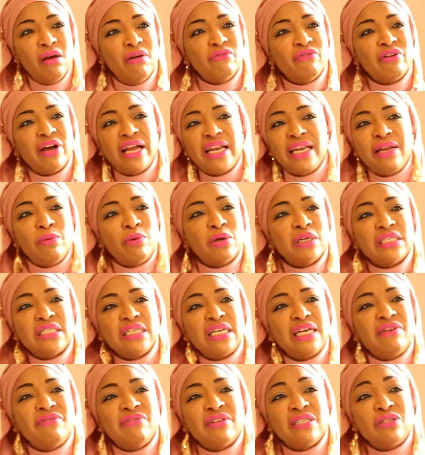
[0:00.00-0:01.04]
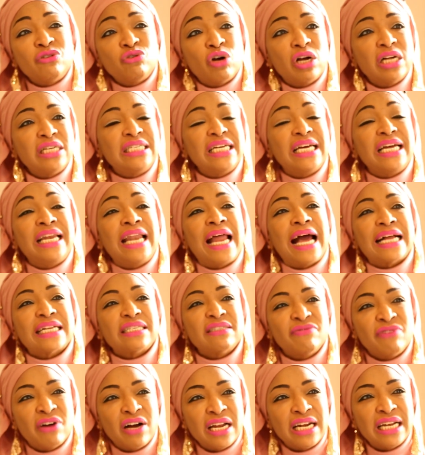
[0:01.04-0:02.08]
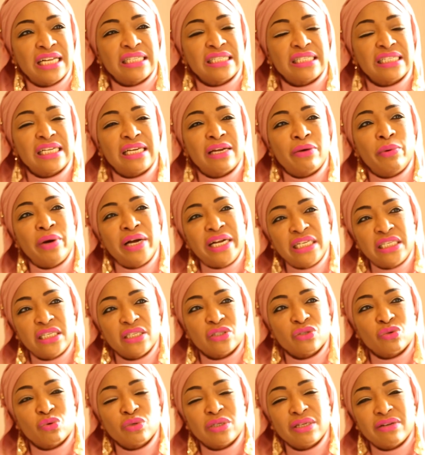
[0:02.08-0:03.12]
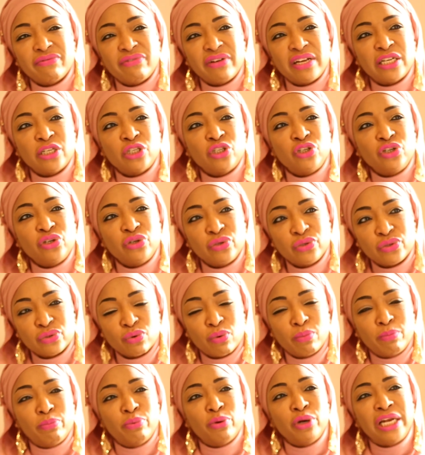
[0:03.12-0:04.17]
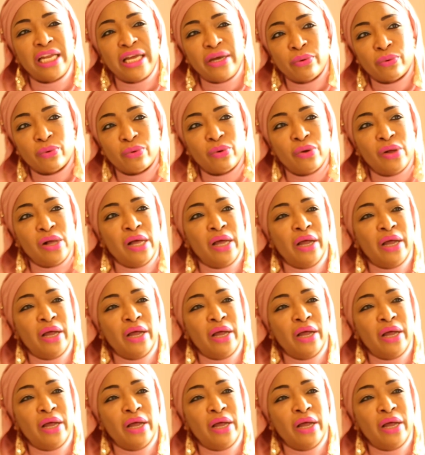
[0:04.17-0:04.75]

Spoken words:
for anyone to even try to enact violence in a way to sort of induce or bully or,